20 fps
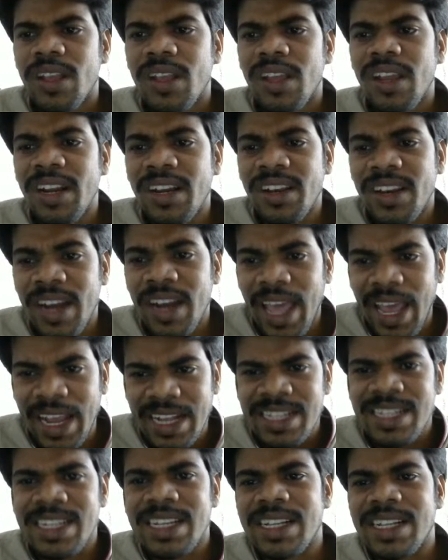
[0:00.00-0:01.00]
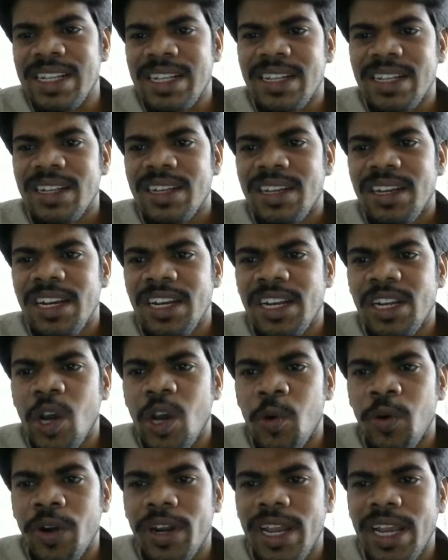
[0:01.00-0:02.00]
it relaxes, it
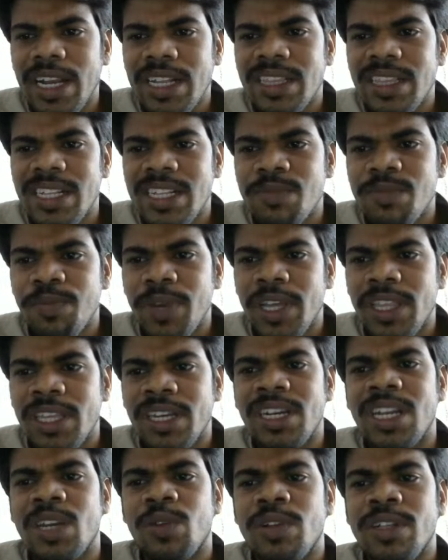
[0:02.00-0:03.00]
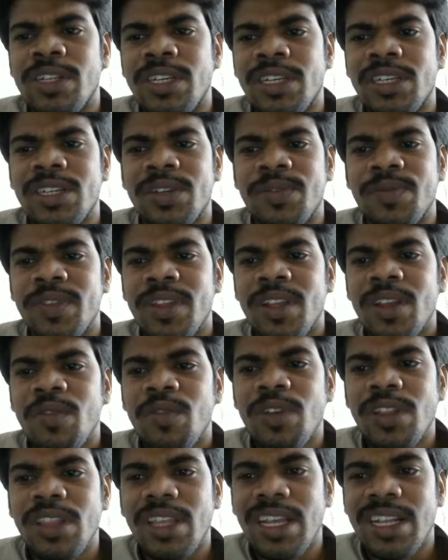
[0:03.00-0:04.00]
contracts the sympathetic nervous system
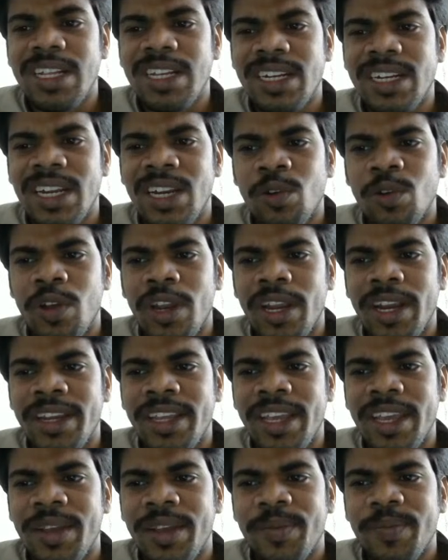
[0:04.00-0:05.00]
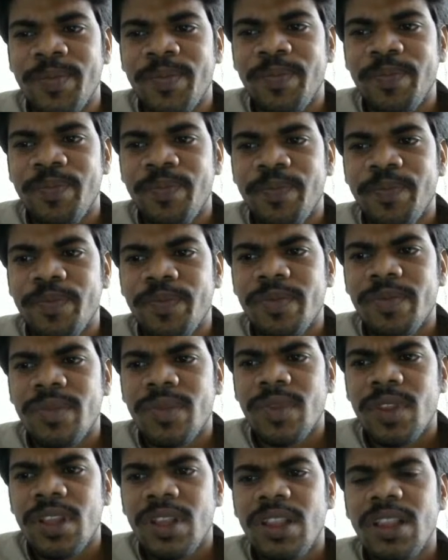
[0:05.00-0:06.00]
with acetylcholine A.
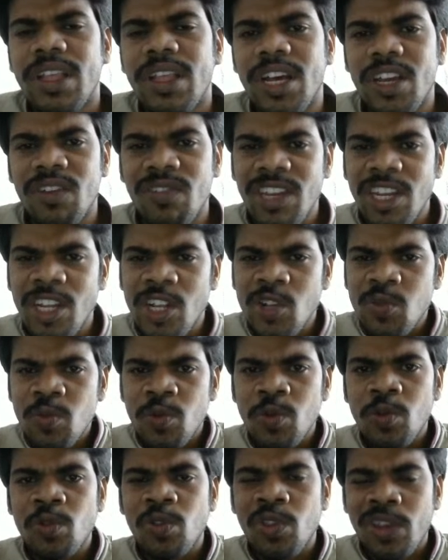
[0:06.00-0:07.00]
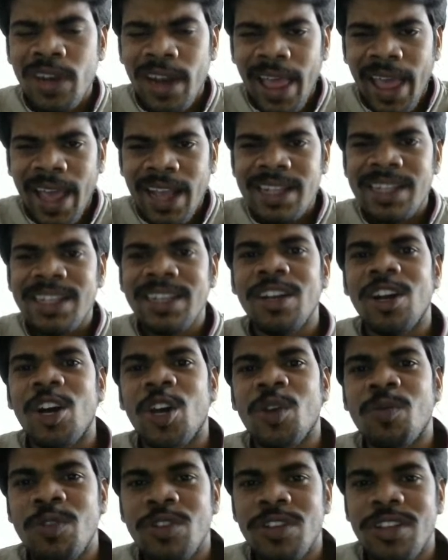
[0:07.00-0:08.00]
They are very smooth, relaxing
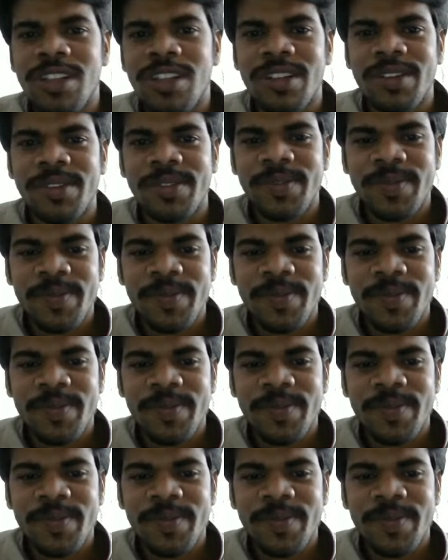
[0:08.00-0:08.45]
hormones.